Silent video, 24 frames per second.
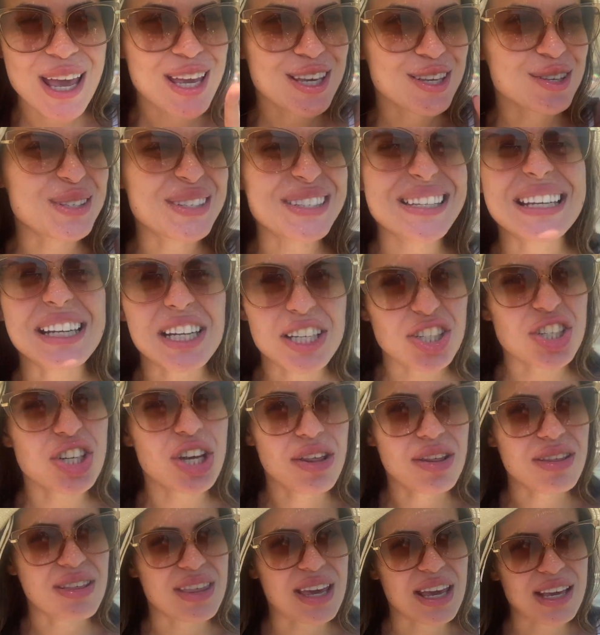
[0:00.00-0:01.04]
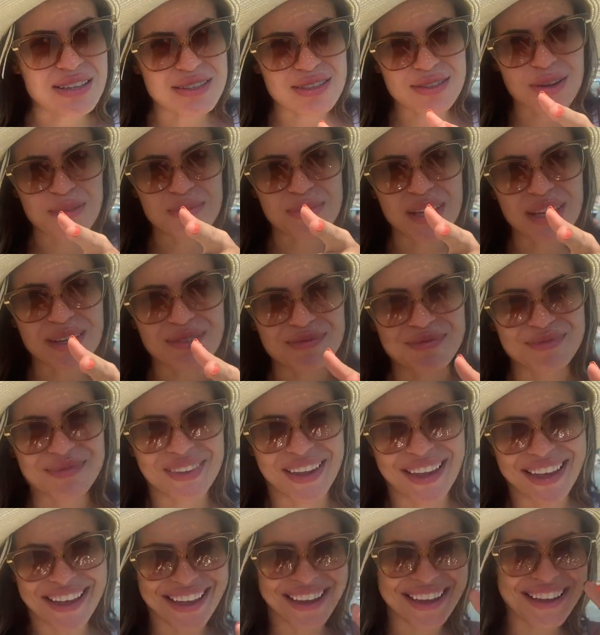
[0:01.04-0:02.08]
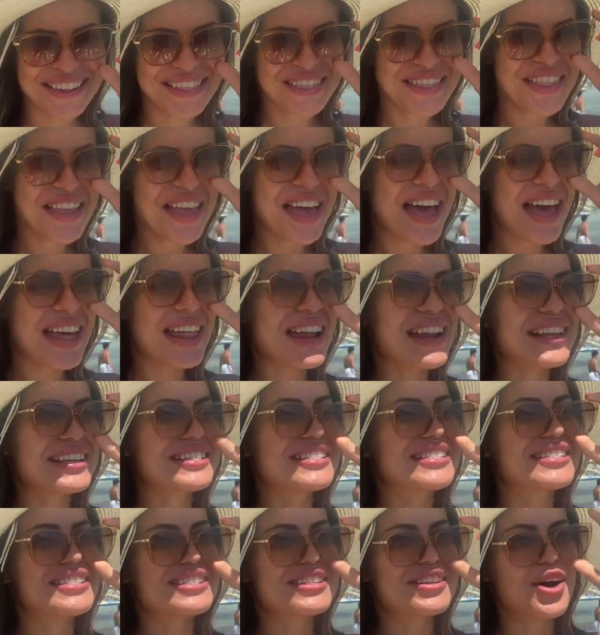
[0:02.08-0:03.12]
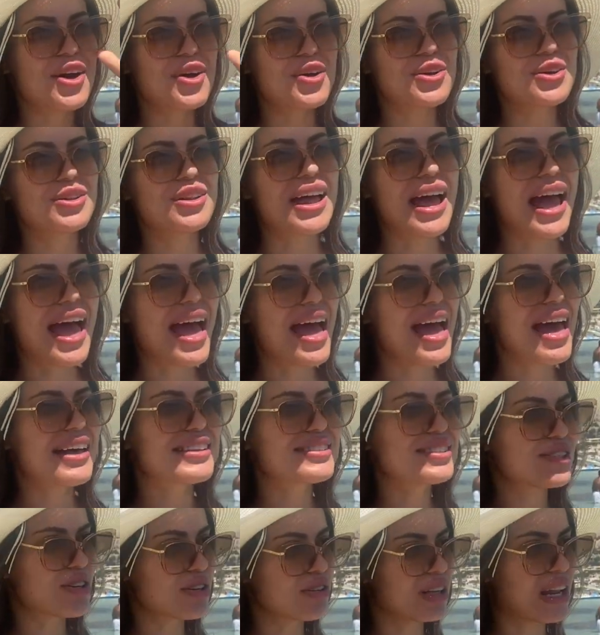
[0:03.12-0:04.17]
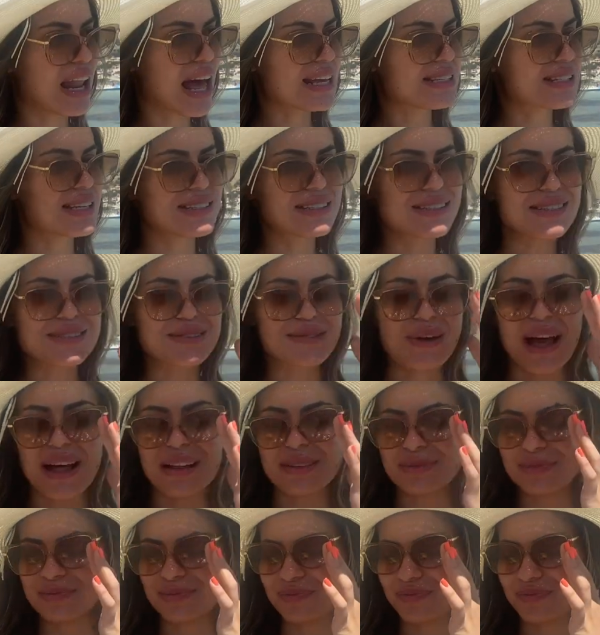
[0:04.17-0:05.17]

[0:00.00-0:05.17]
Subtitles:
You steal each other things, don't we? Stole her sunglasses as well.